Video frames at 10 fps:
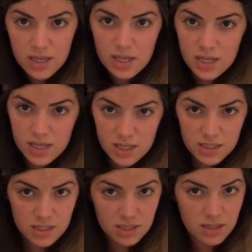
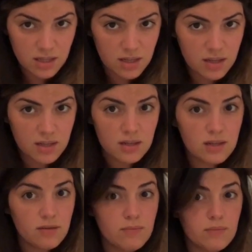is
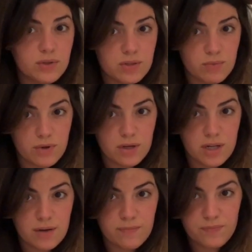most important
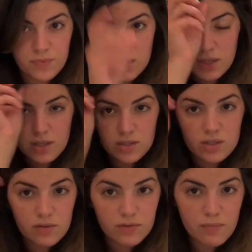here.
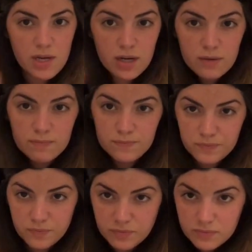So from here,
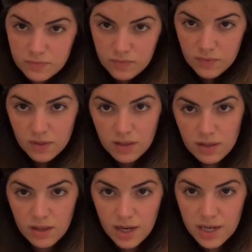
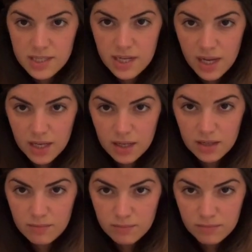I take
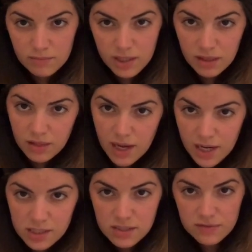my
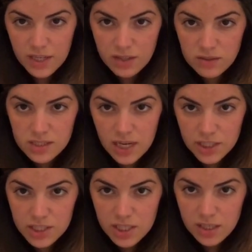last final
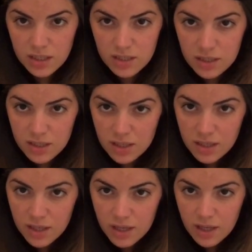section
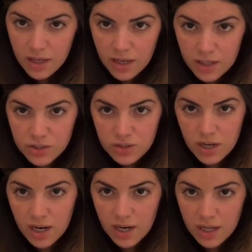and I
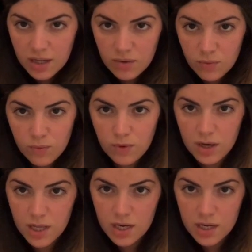dry
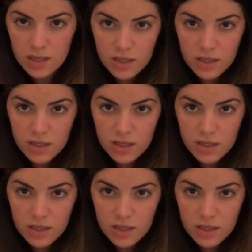1,